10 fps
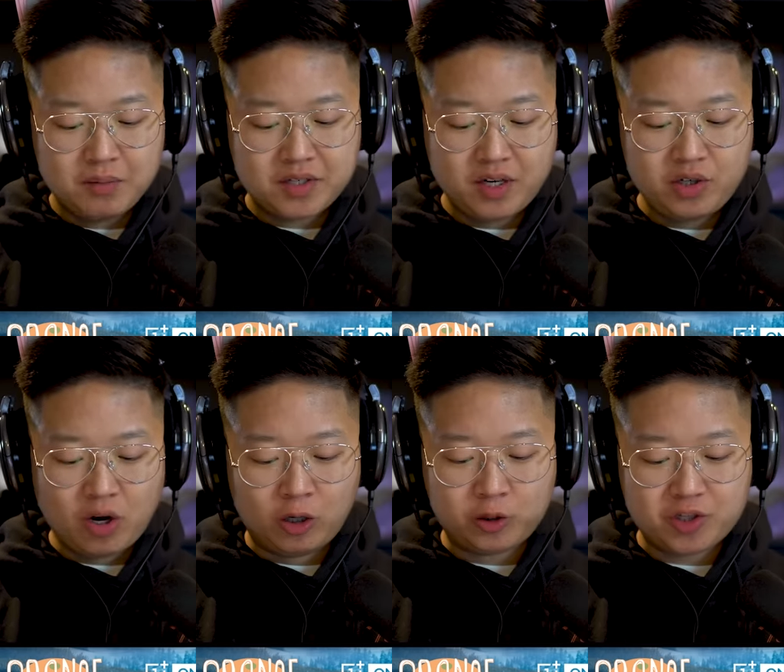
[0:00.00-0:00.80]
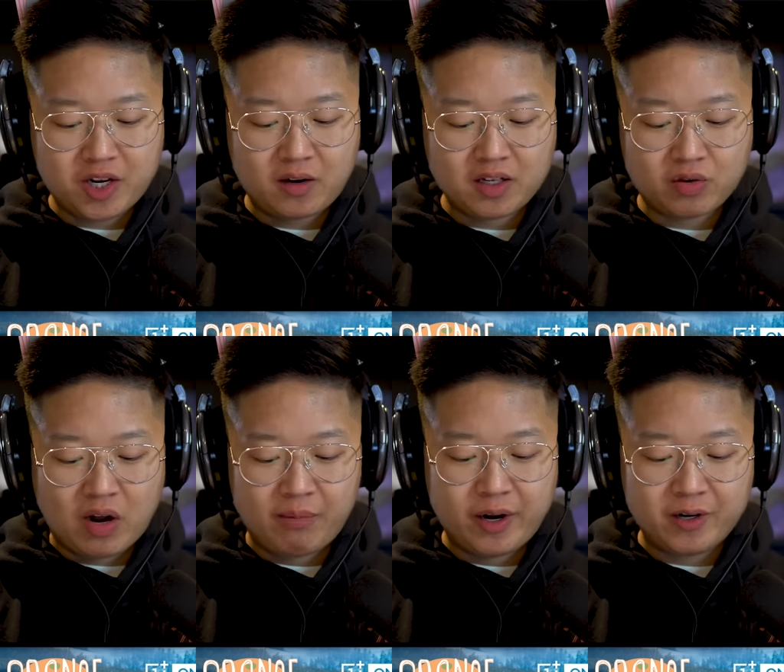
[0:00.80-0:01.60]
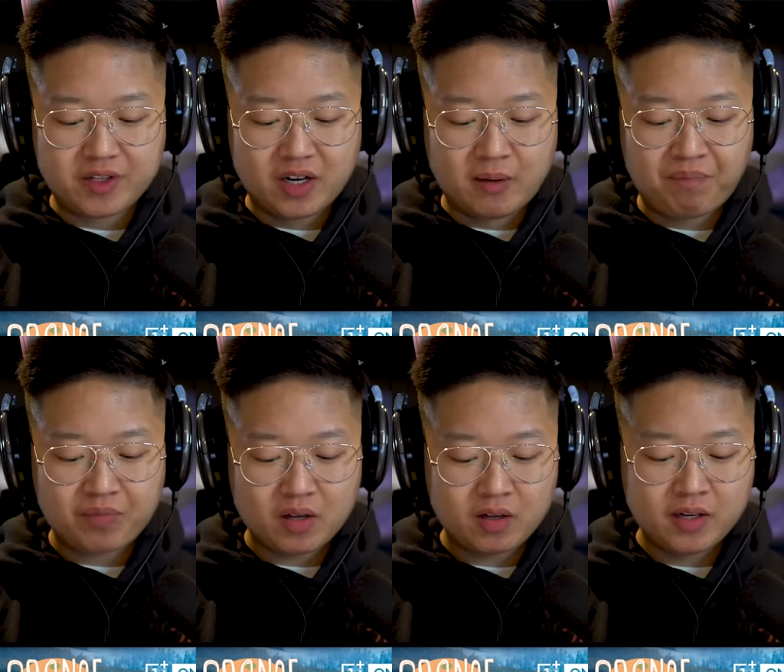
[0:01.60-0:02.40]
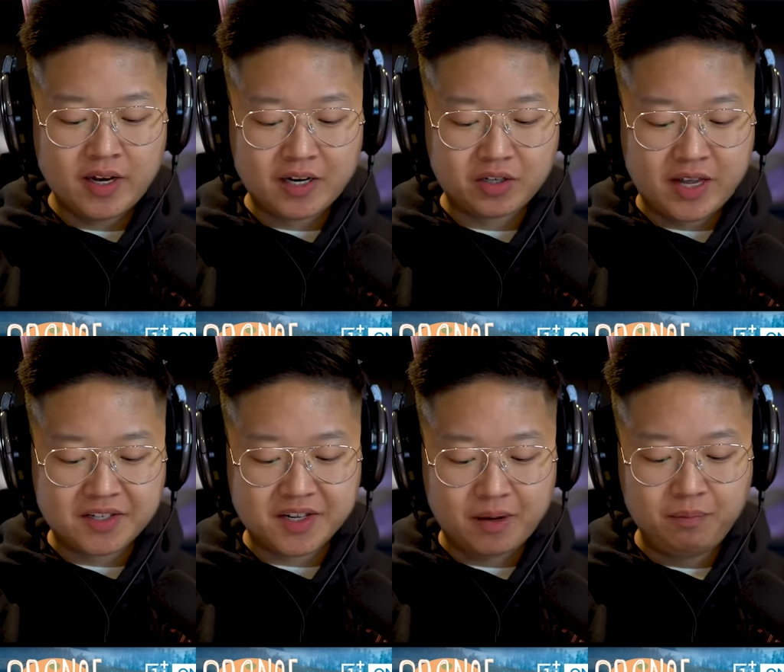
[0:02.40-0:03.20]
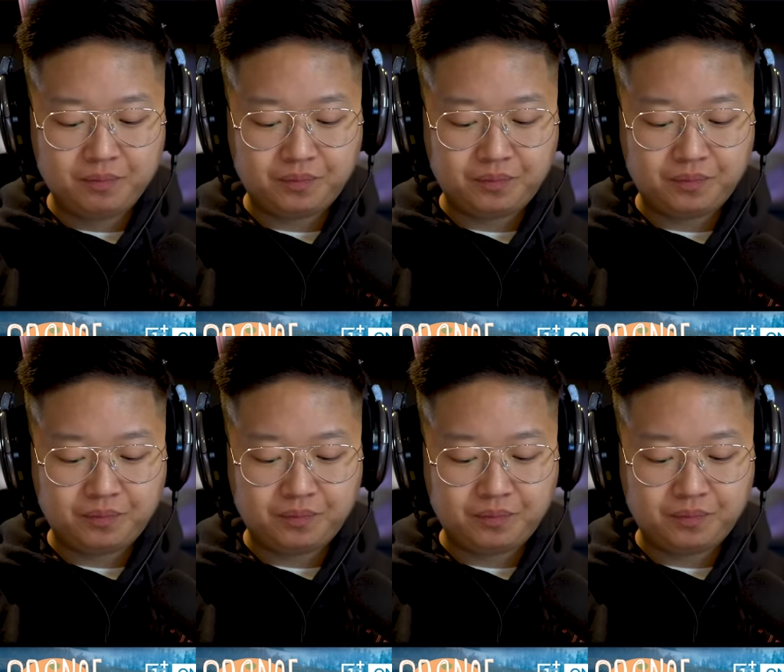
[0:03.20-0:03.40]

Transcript: just going to do archers there because the Ram Rider is going to connect on that side.